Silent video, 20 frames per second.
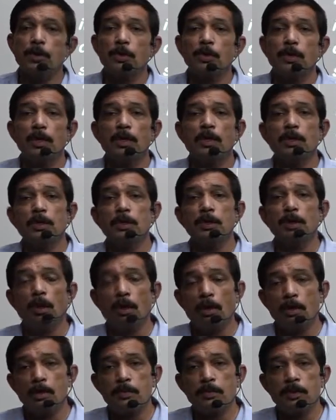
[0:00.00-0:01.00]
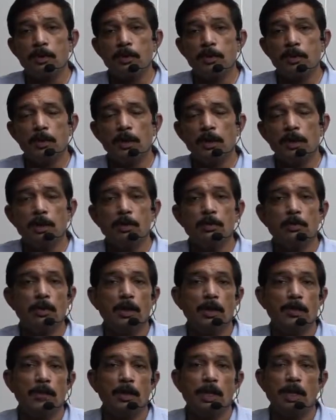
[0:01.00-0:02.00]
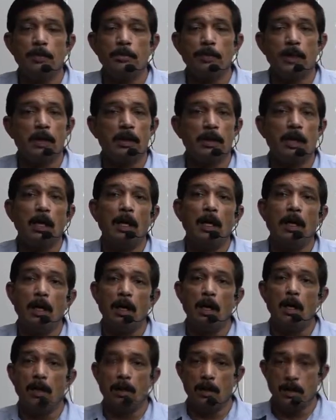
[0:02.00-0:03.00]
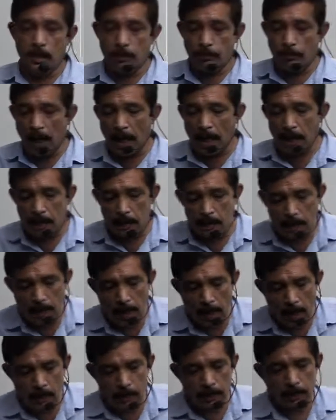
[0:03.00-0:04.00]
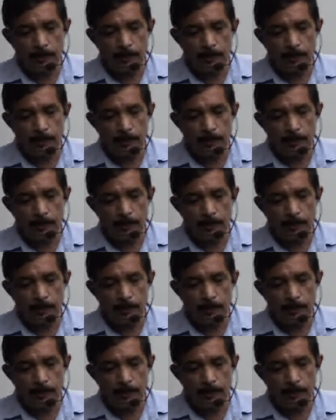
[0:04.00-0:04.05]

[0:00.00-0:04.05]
so it's your responsibility to give that pet a balanced diet.